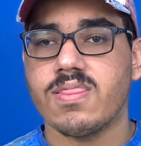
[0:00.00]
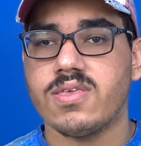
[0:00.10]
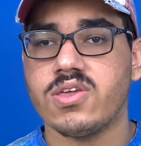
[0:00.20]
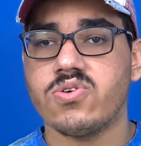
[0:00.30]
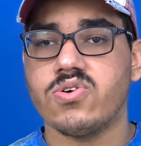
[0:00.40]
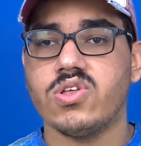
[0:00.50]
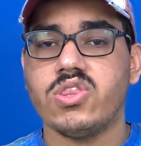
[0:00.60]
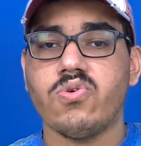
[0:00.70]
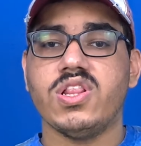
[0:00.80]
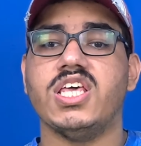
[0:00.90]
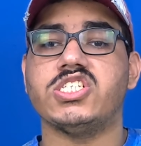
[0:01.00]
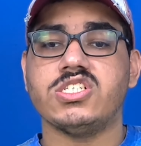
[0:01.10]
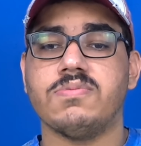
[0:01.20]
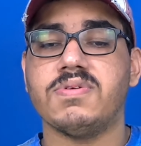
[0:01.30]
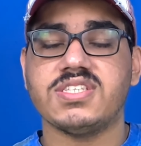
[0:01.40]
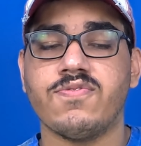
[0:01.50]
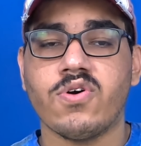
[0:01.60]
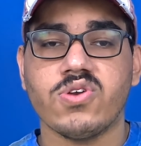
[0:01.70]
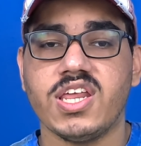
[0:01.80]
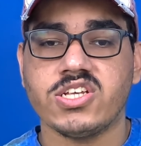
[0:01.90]
You know, the relationship is a
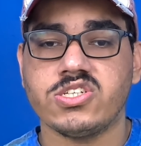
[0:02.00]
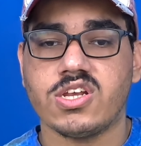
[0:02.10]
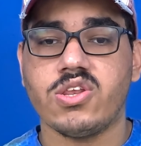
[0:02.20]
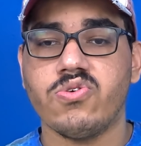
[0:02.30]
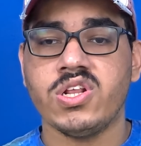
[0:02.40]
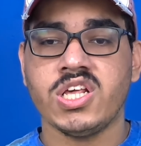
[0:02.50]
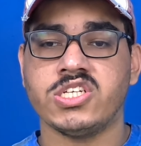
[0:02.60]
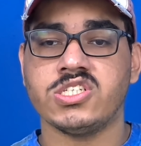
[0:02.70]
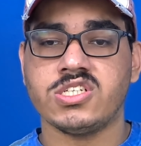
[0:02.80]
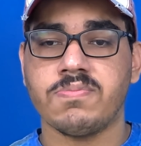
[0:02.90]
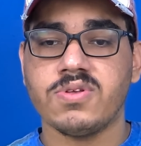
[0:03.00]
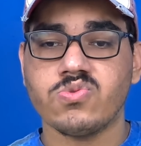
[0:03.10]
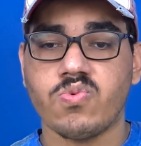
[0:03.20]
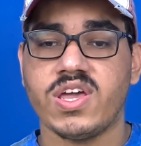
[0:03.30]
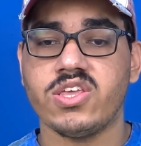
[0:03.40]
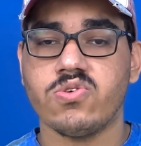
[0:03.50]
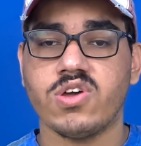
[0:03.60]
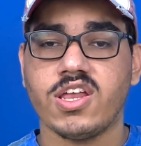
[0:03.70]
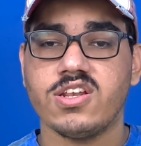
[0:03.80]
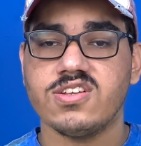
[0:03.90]
foundation. The relationship is where you
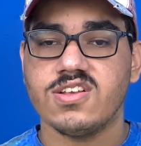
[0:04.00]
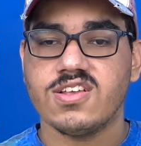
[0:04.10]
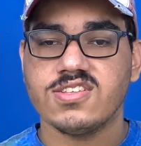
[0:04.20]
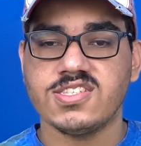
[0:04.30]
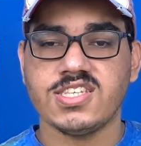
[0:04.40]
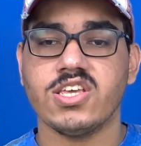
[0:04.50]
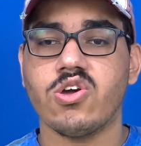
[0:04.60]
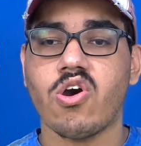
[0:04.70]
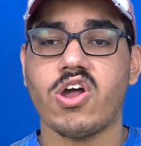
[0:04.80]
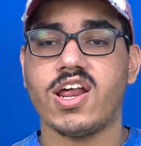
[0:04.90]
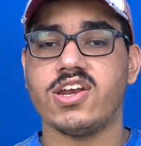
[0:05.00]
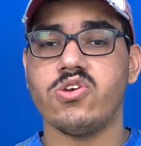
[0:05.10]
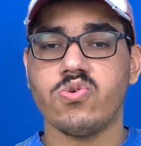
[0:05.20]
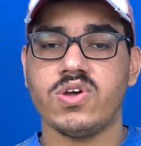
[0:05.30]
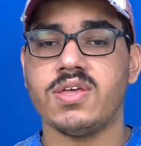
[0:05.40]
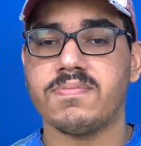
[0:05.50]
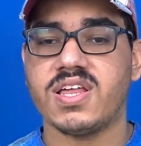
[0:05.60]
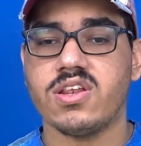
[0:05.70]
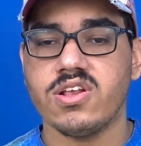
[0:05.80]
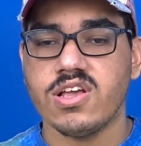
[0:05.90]
can seek God and know him
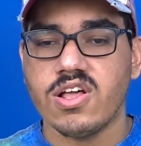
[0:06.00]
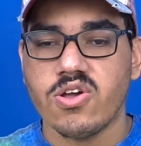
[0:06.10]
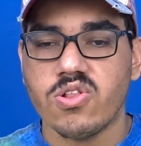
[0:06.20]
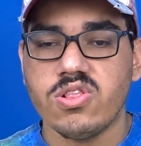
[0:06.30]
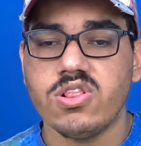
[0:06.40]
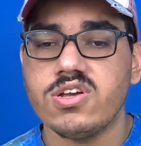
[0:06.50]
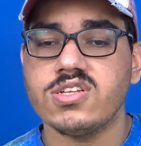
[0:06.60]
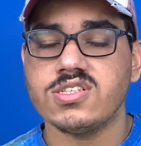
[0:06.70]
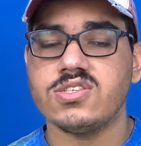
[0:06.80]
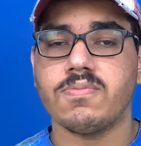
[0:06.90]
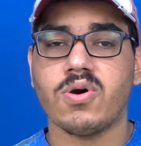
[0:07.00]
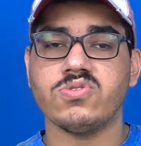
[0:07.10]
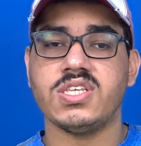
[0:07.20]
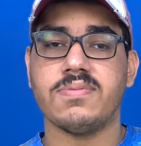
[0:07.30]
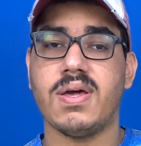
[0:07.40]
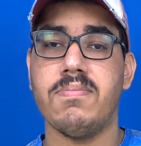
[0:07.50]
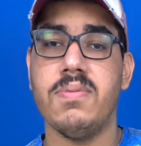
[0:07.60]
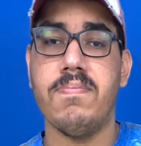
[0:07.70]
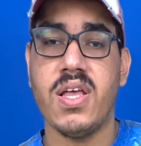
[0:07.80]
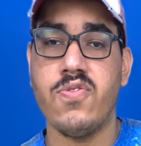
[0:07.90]
and learn about him and be
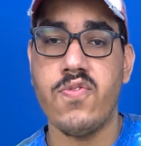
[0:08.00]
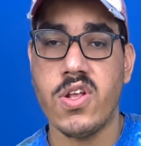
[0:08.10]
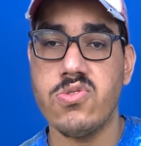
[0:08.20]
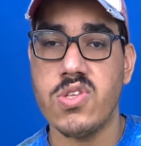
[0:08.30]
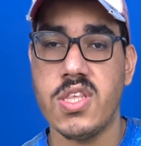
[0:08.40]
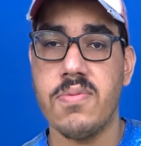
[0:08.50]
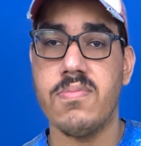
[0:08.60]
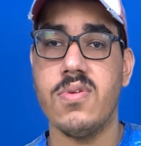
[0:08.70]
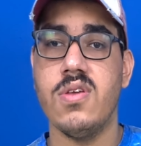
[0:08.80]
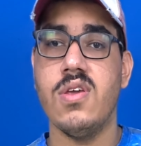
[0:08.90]
best friends with him.